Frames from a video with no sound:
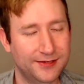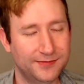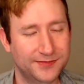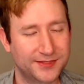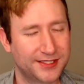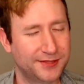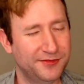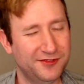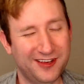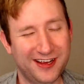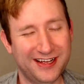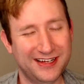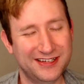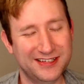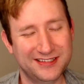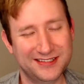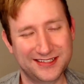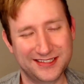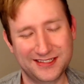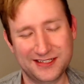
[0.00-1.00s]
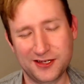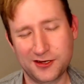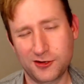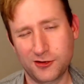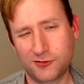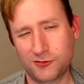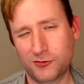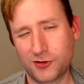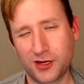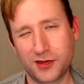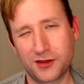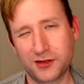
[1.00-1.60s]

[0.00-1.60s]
Some of you guys know one of